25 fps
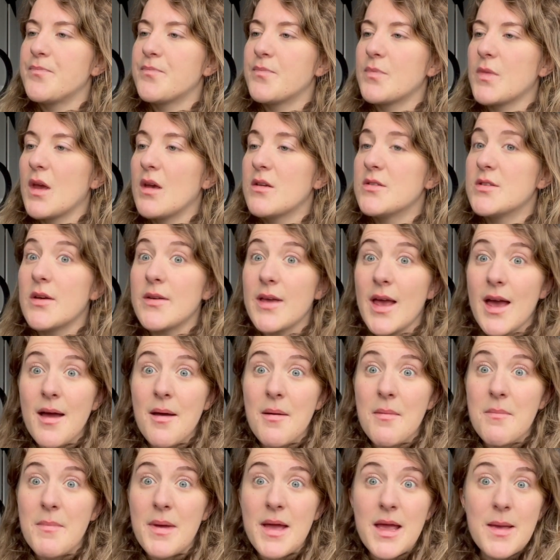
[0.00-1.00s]
So yeah,
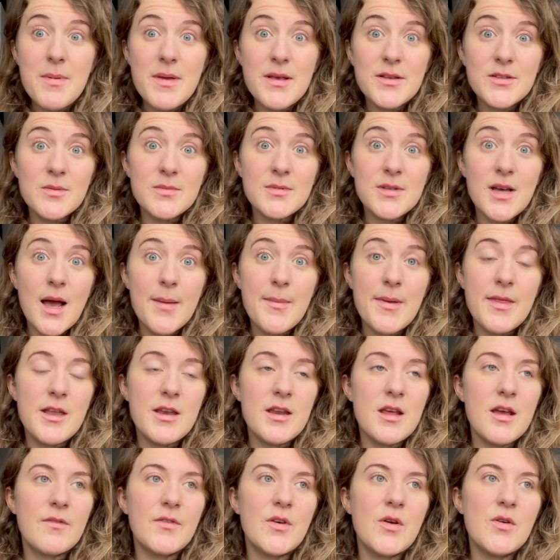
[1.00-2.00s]
maybe sometime in the
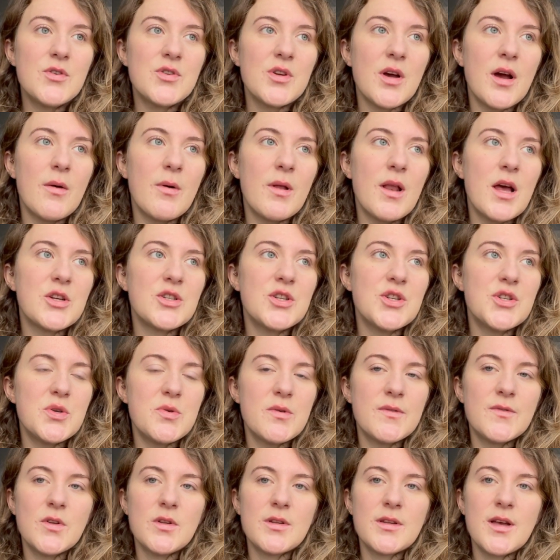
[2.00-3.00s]
near future I will actually do a
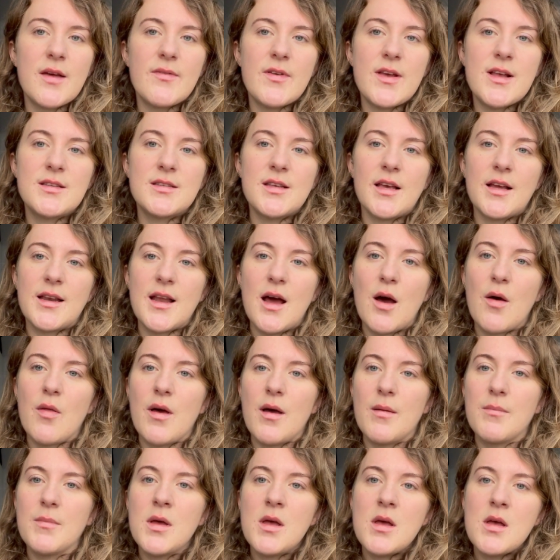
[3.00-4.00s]
full day of eating now that
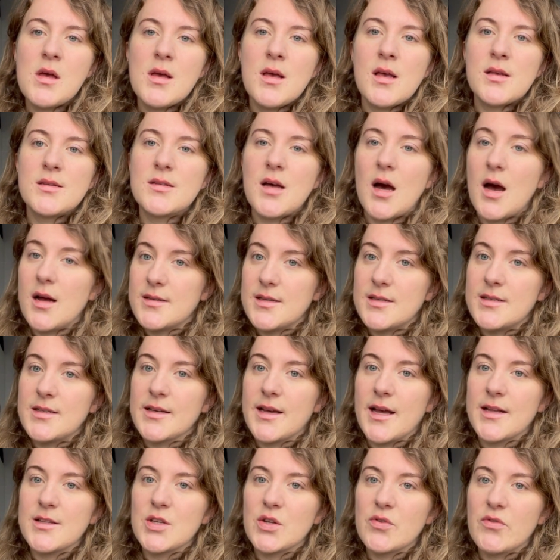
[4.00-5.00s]
I'm starting to
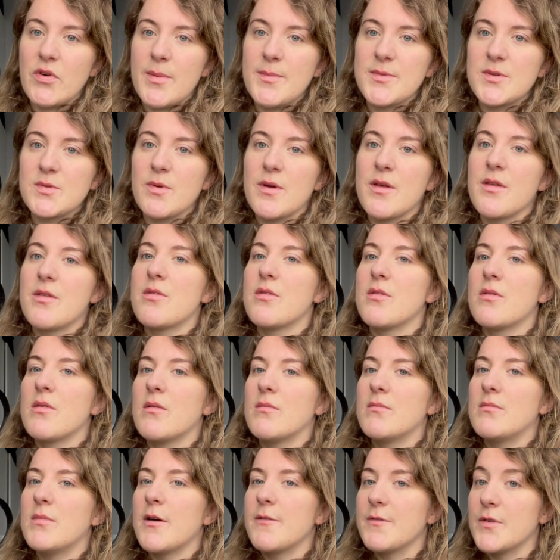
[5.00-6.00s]
get to grips with
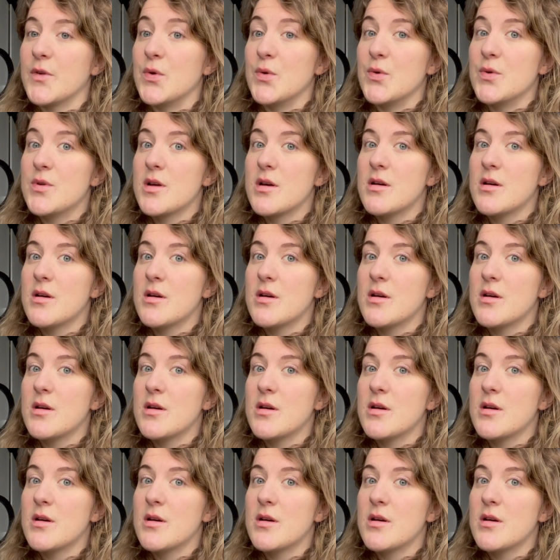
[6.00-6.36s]
my food.